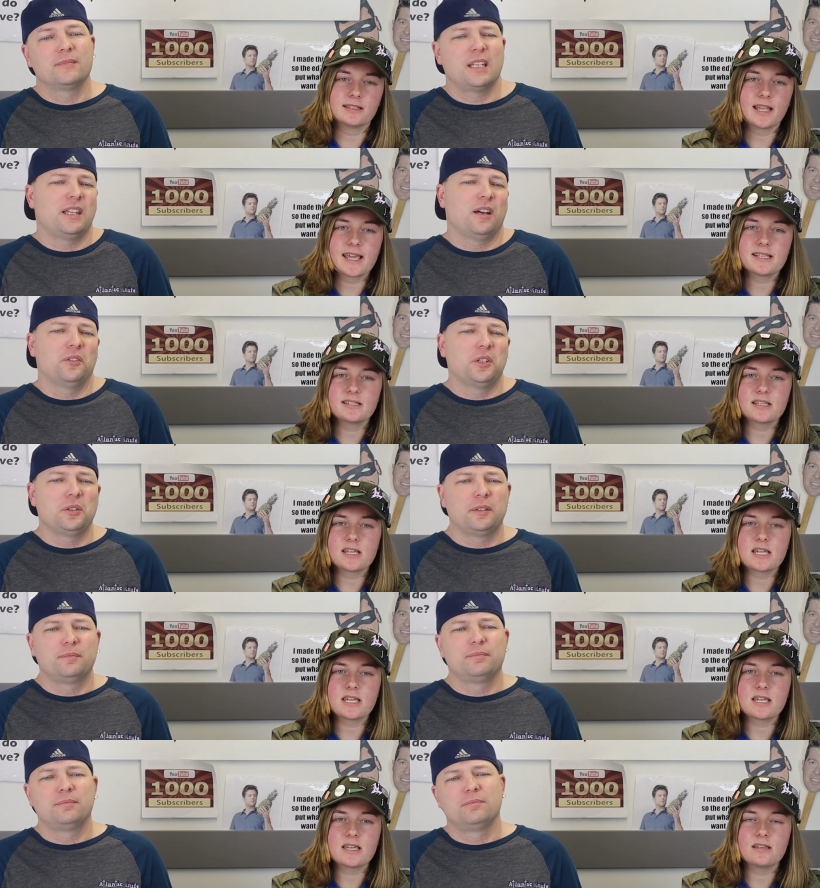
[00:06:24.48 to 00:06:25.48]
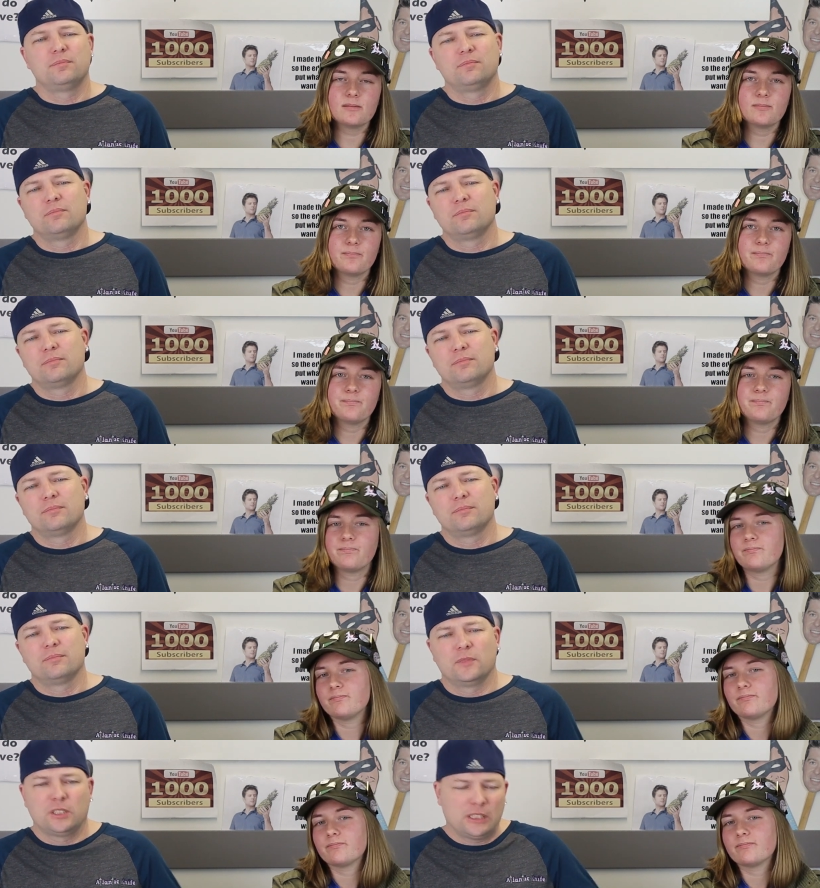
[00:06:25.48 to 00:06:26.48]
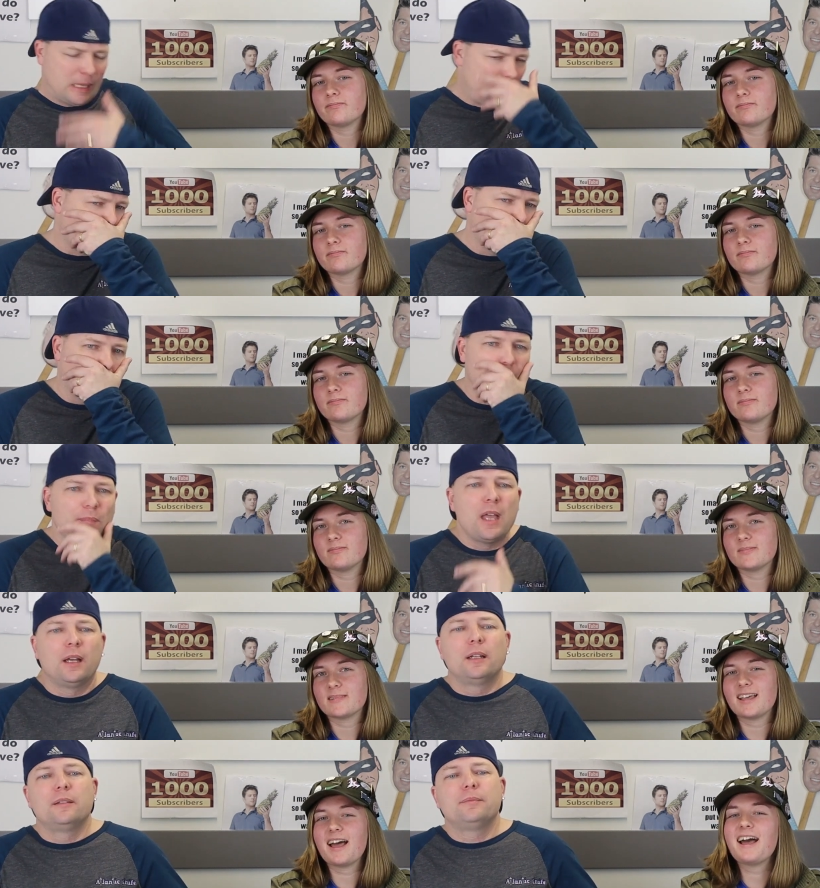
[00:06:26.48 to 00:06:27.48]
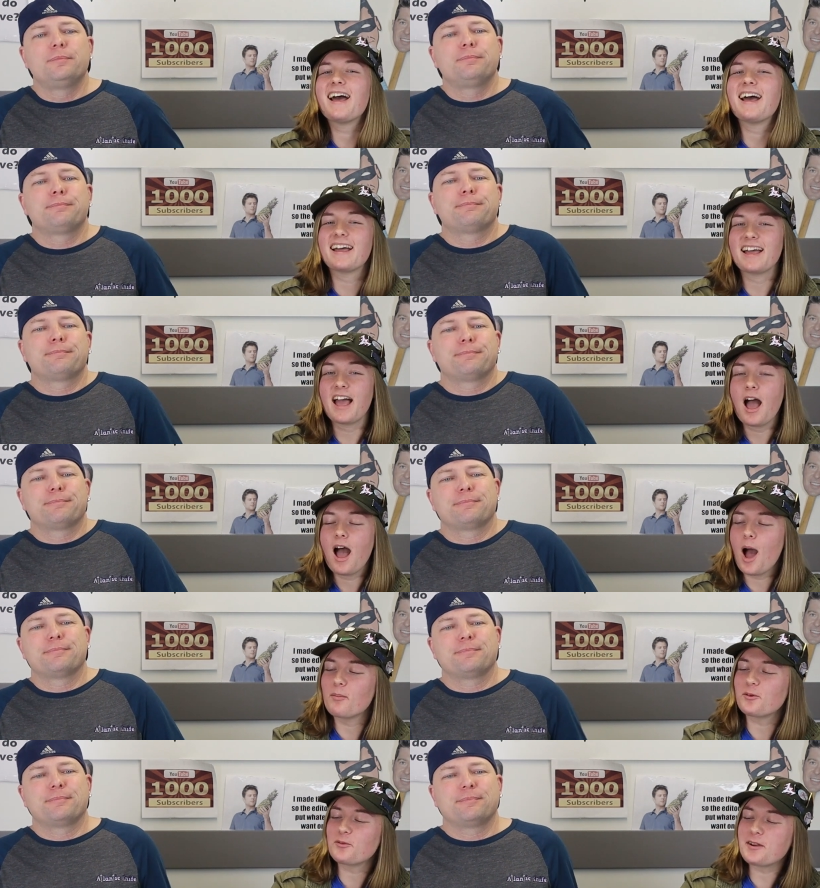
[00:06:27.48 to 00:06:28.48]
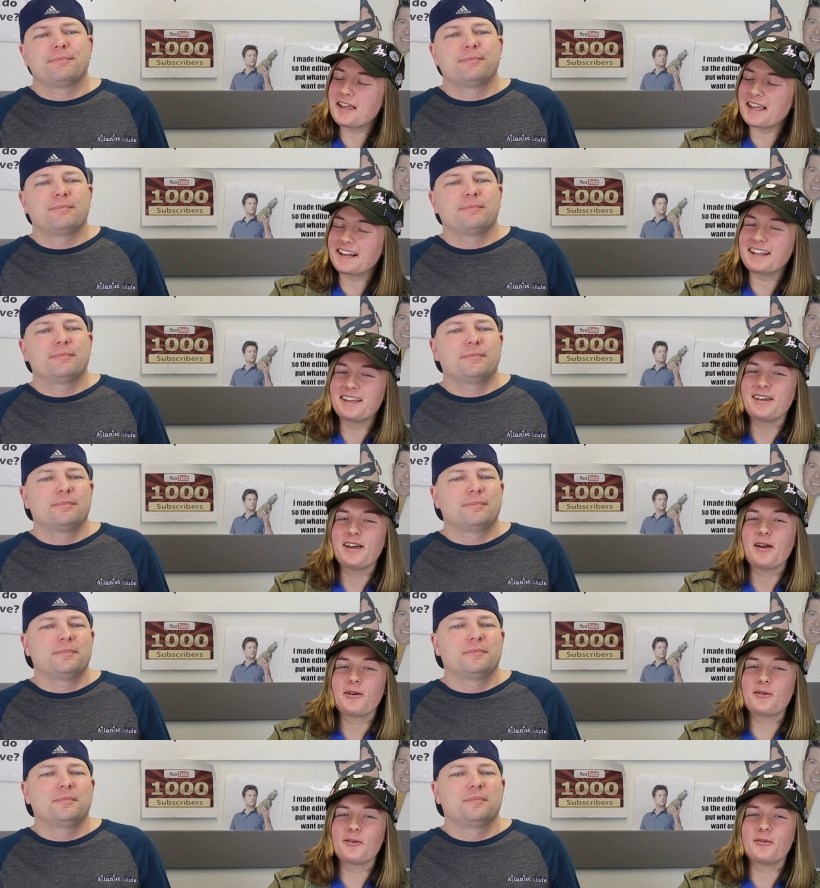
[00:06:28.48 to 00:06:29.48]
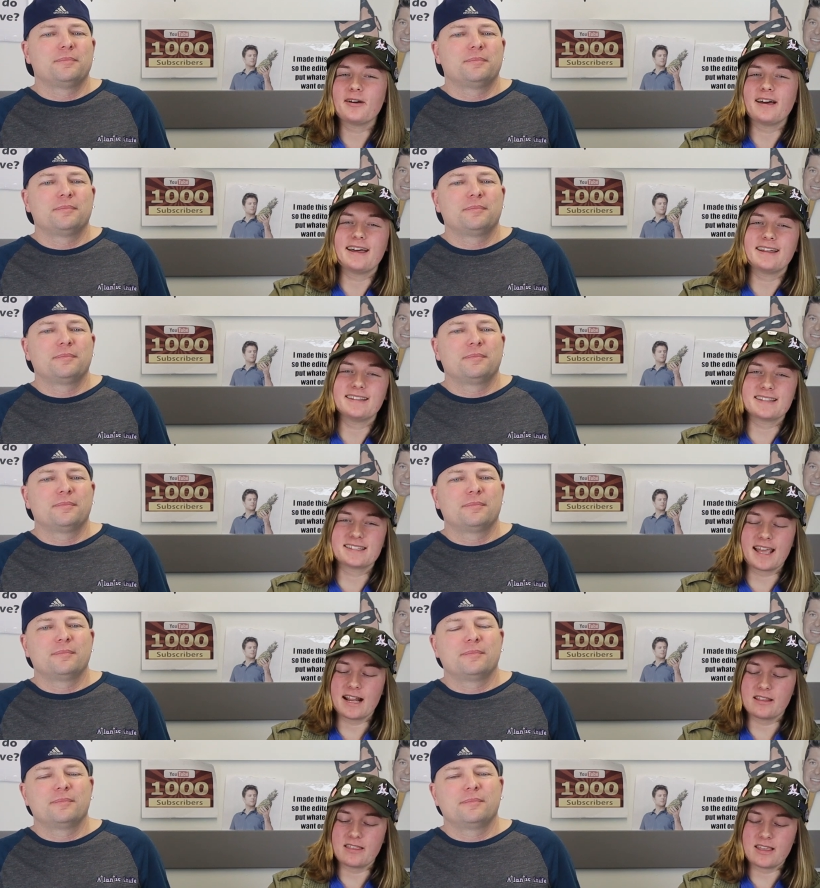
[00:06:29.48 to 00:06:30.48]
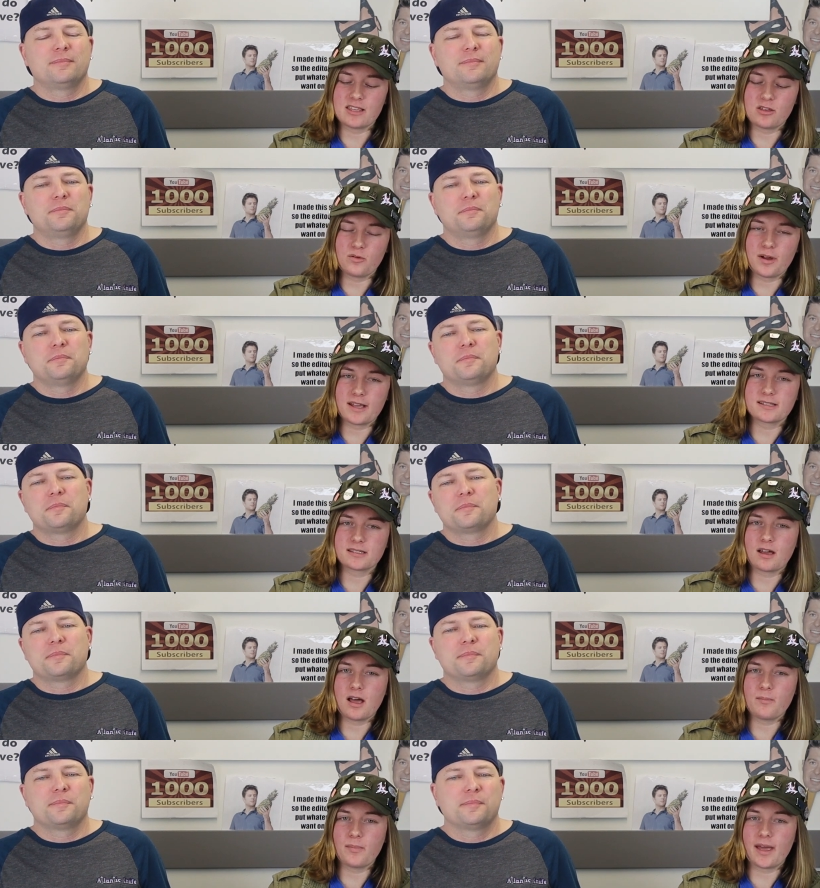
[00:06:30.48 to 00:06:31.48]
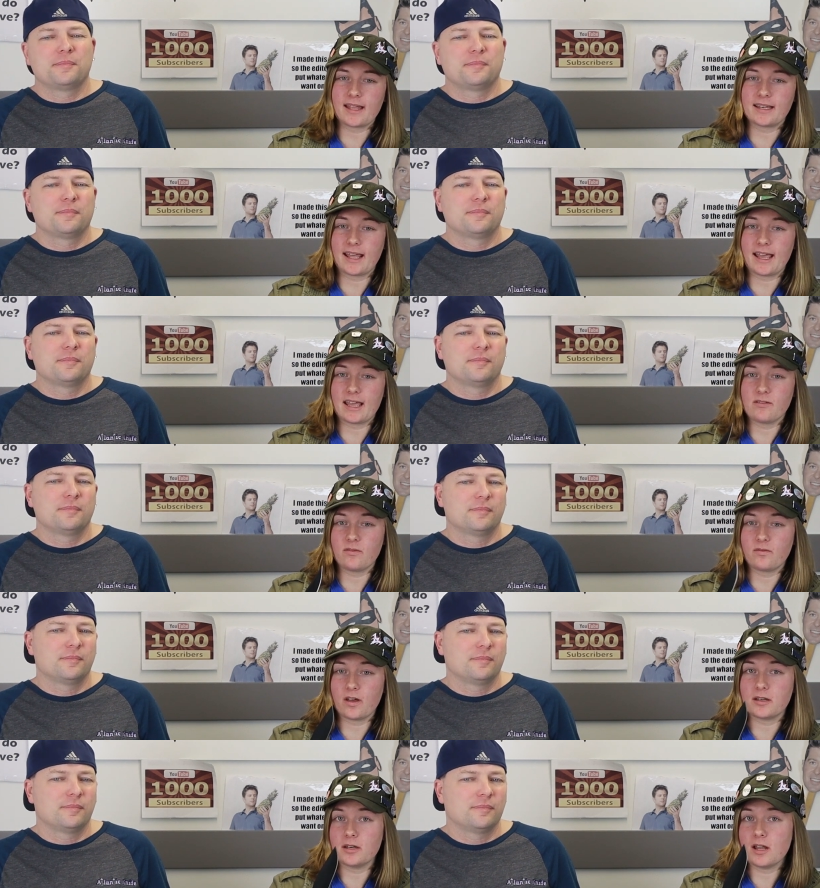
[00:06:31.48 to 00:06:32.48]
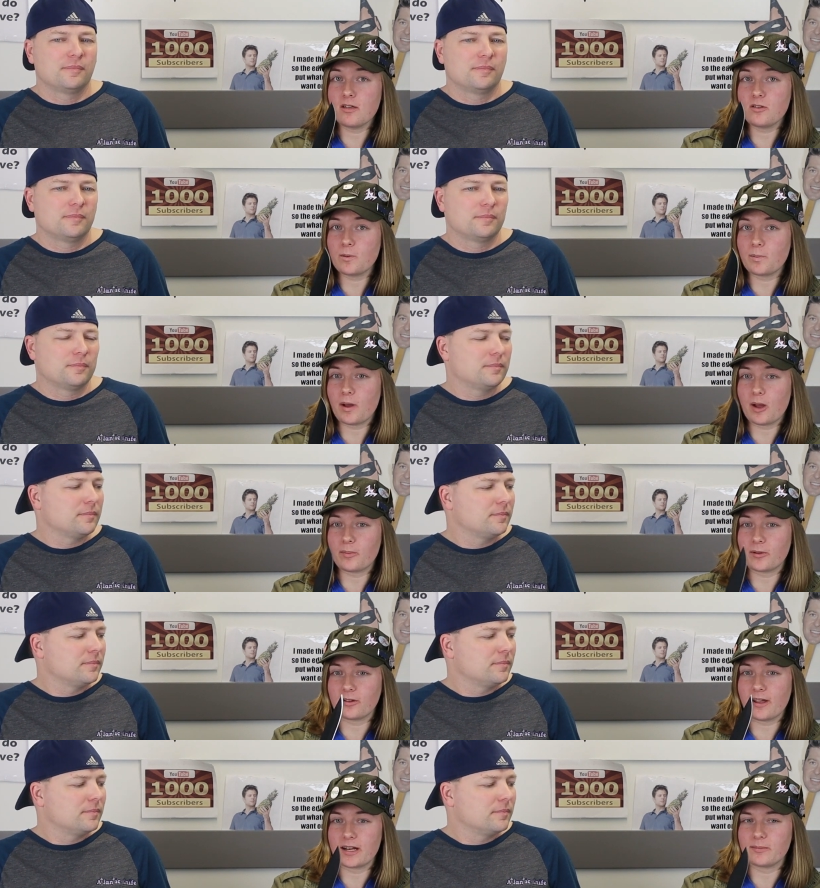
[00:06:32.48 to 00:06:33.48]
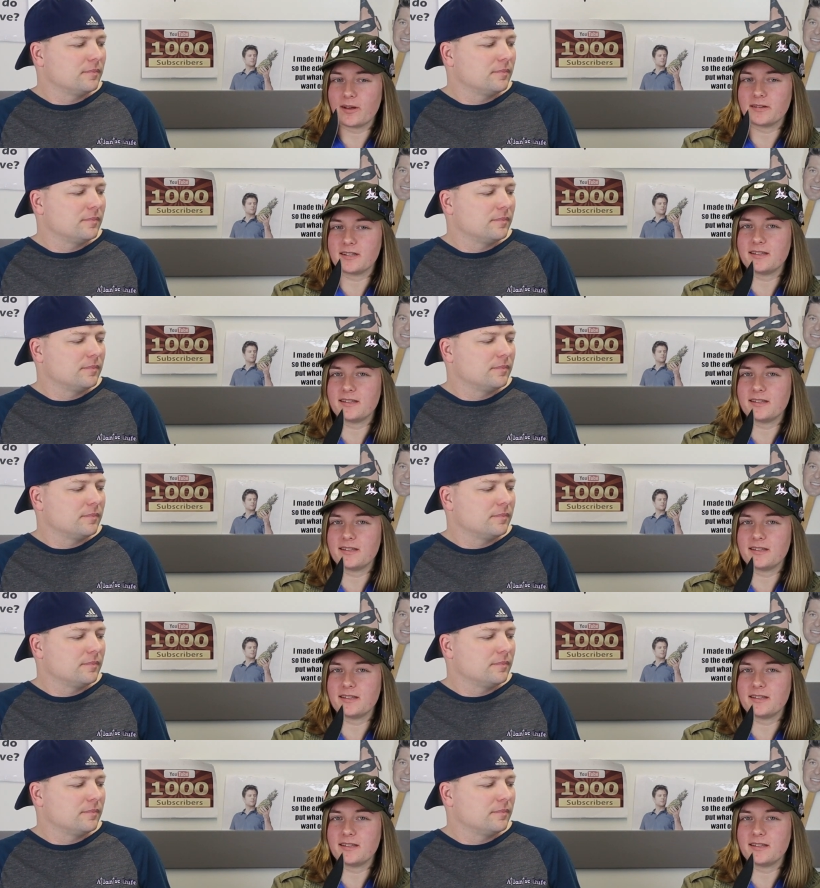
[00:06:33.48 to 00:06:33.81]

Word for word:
Speaker 1: Lacey, so that
Speaker 2: a Marine who uh, designed the U S Combat Knife, another popular item on